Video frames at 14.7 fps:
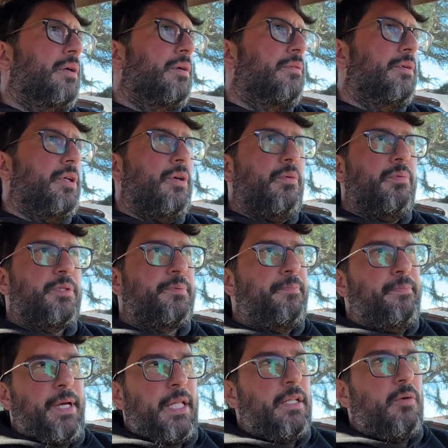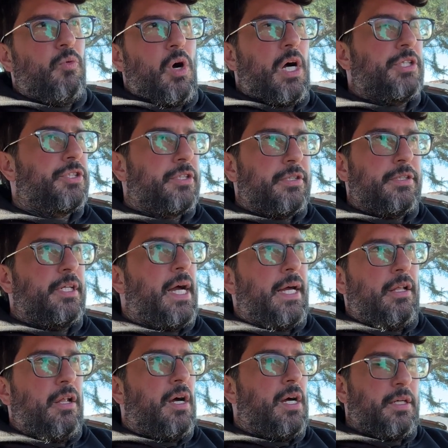You know, mainly washers,
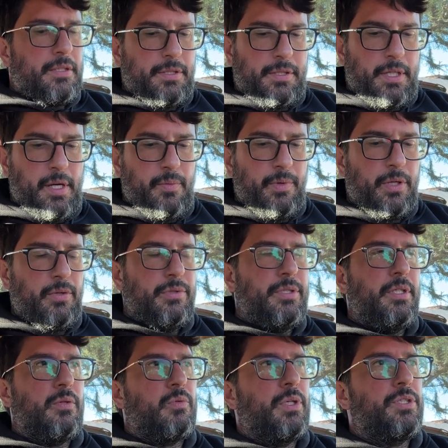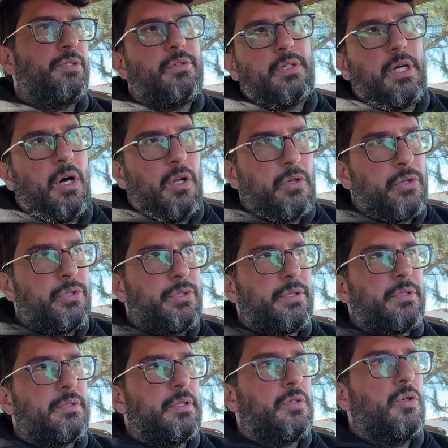nylocks, and we used the original colors
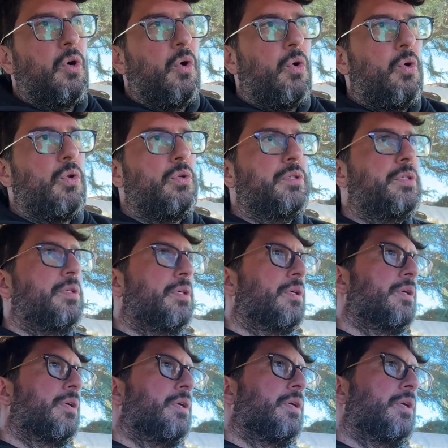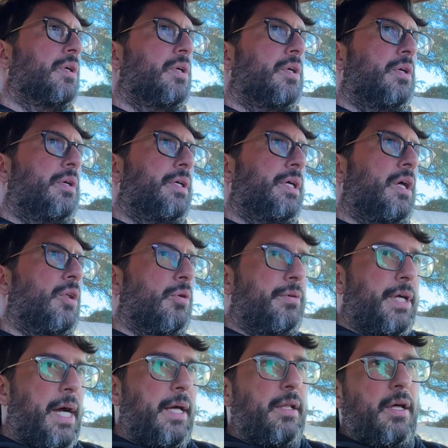in gold, yellow
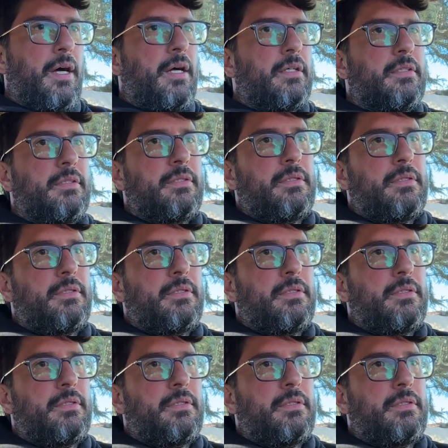nylocks.